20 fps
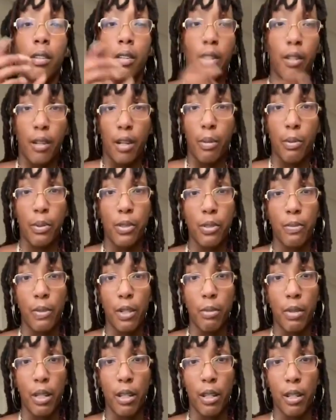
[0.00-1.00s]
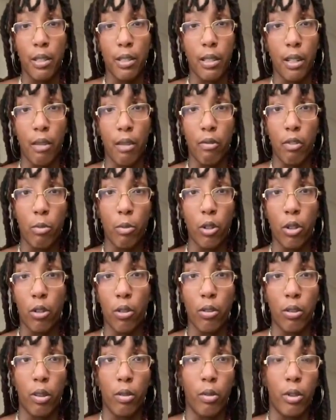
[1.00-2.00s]
Get a cup of some lemonade, because I have no more
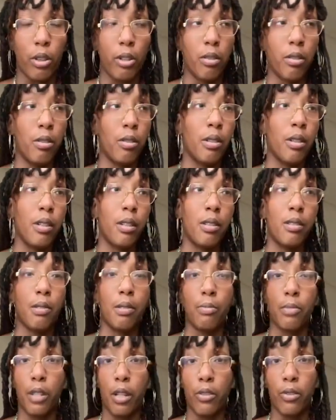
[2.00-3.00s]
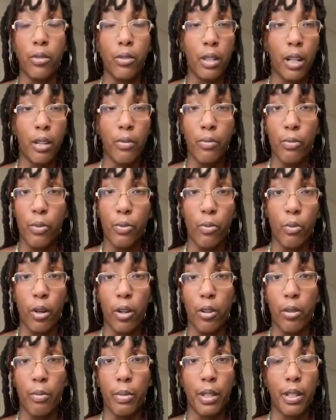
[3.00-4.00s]
coconut water, and dilute that with
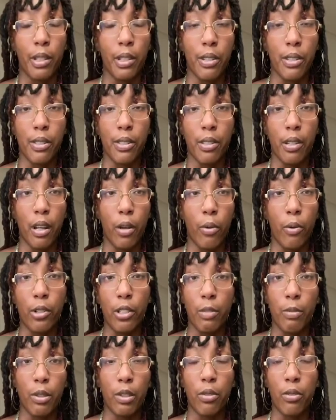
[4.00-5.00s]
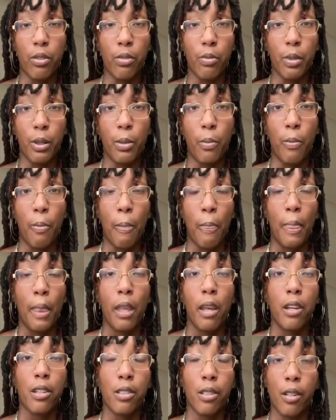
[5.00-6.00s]
water because I don't want it to be too sweet,
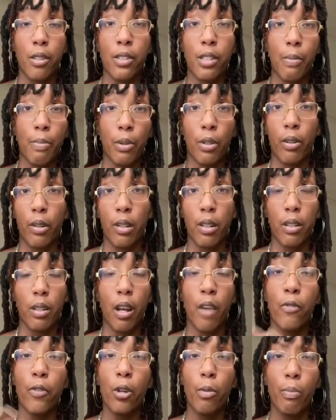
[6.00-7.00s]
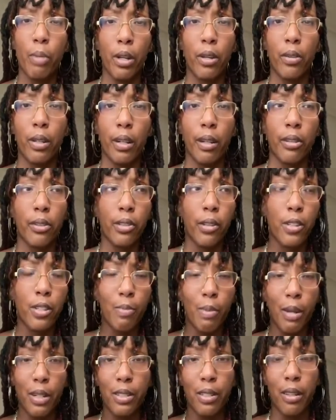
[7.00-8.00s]
and start sipping on it. And I feel better now because I
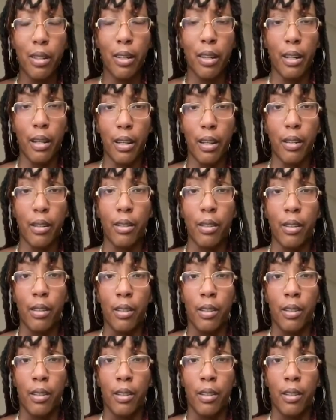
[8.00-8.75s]
was about to get a headache.